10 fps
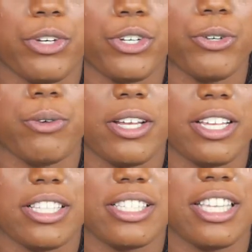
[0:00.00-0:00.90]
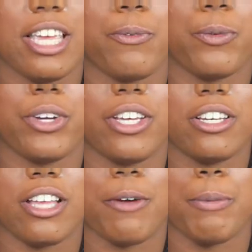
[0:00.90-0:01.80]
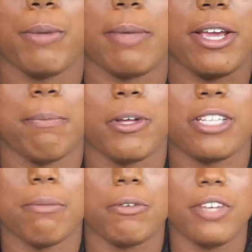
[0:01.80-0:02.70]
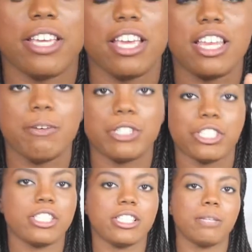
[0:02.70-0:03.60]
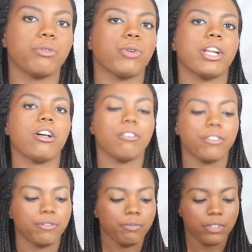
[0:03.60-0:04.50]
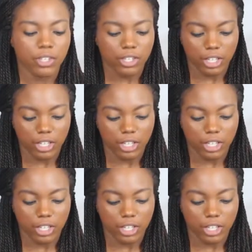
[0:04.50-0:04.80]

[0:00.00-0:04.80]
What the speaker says: what it would do was I would put makeup on top of it and it would just slip right off.